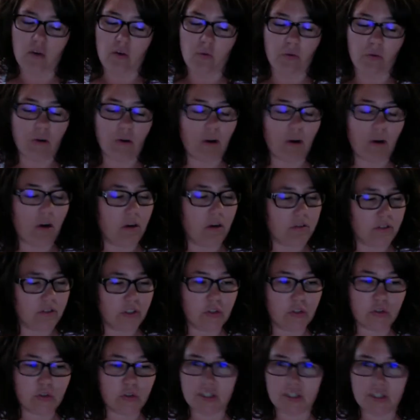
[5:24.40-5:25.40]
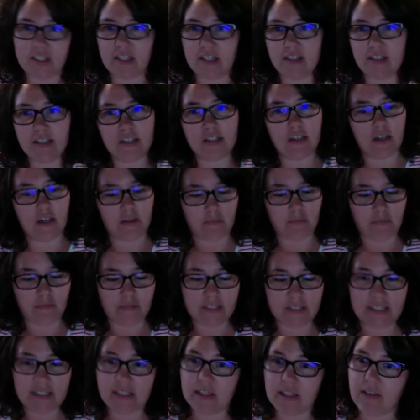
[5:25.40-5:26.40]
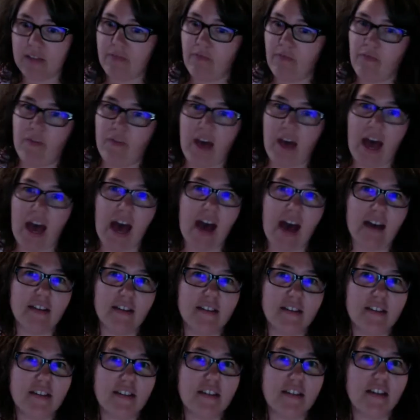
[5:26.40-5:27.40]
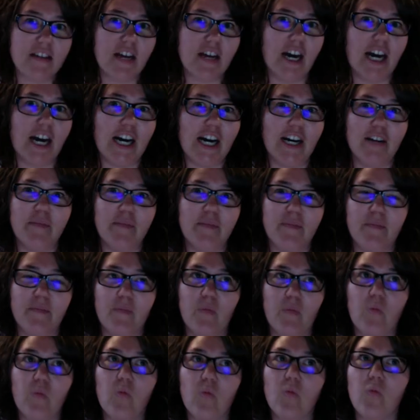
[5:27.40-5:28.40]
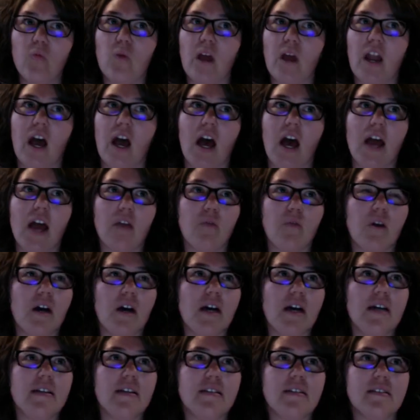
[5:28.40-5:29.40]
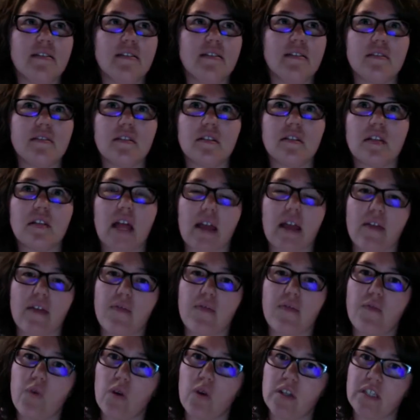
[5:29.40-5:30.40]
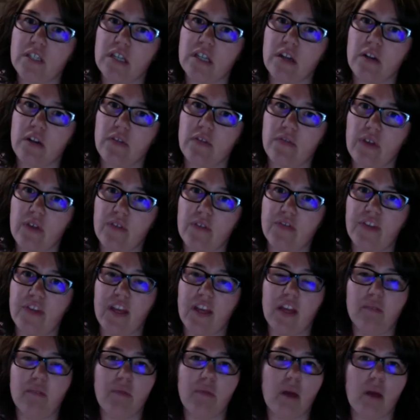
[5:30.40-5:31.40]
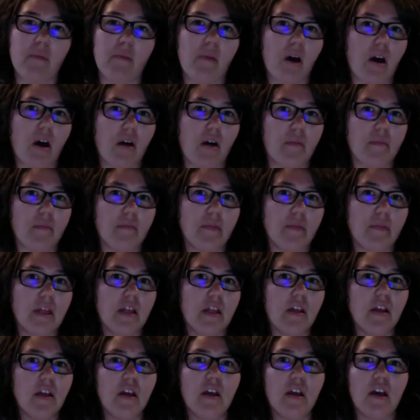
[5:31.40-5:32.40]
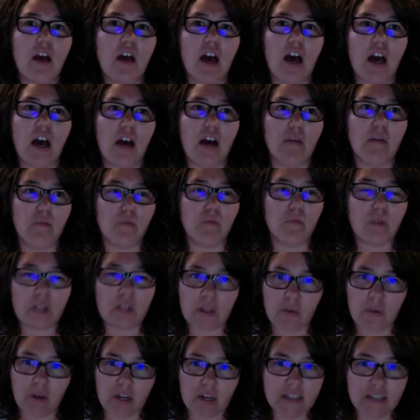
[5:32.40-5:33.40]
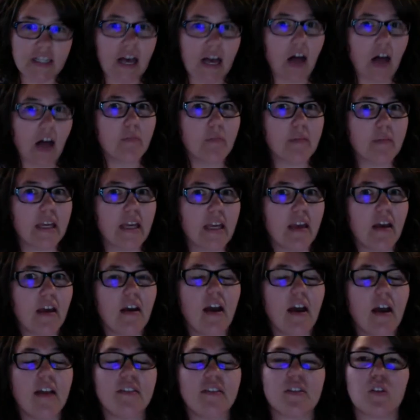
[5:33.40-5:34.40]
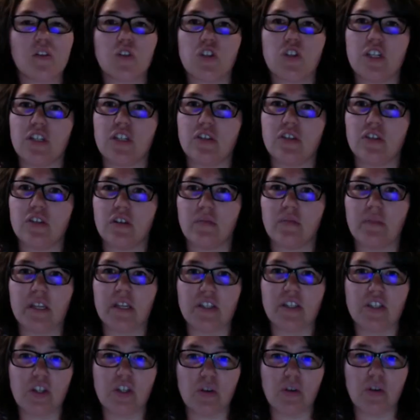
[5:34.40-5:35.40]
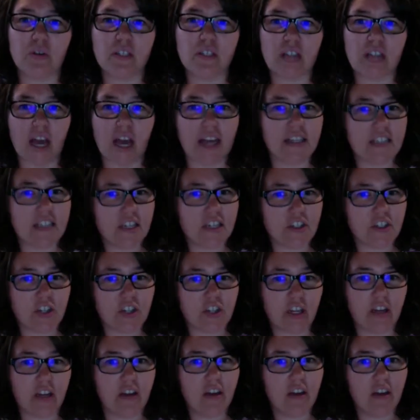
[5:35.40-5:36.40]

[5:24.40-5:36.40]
Nutrisystem, Slim Fast. When I was like 14 or 15, my mom really wanted to help me, and so she took me to a dietitian.